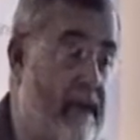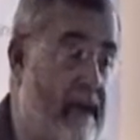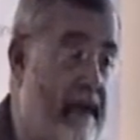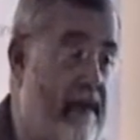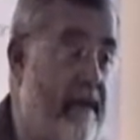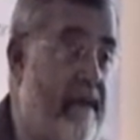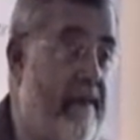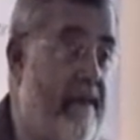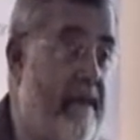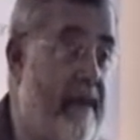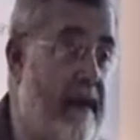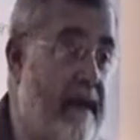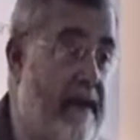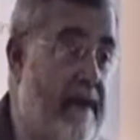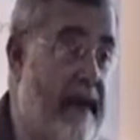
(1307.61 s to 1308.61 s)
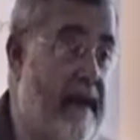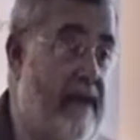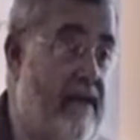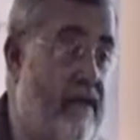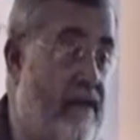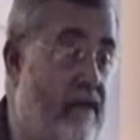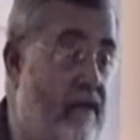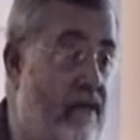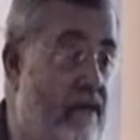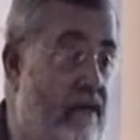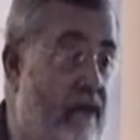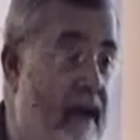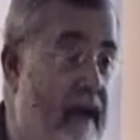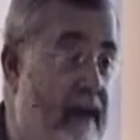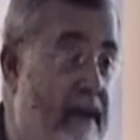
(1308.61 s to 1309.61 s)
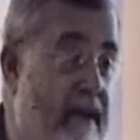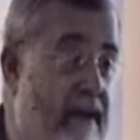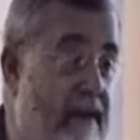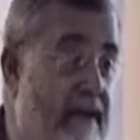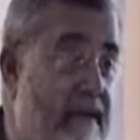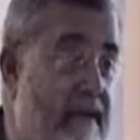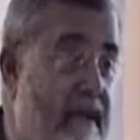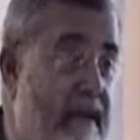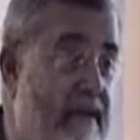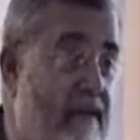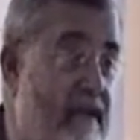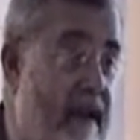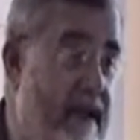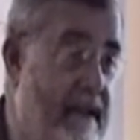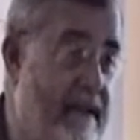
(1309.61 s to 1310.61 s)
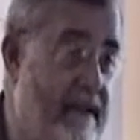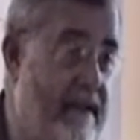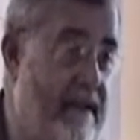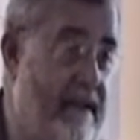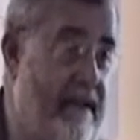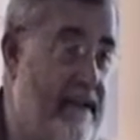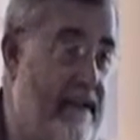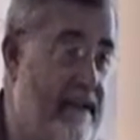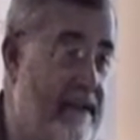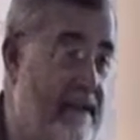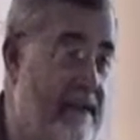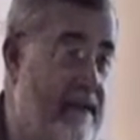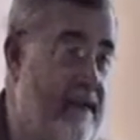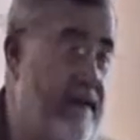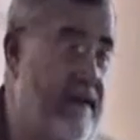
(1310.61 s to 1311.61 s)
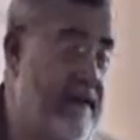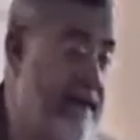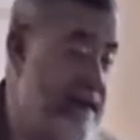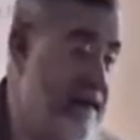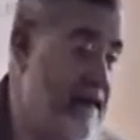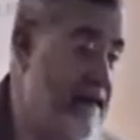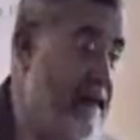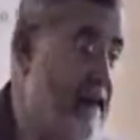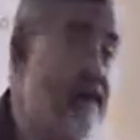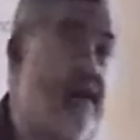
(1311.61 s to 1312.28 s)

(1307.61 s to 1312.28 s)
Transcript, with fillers: I don't give them a money back trial, guaranteed trial. If it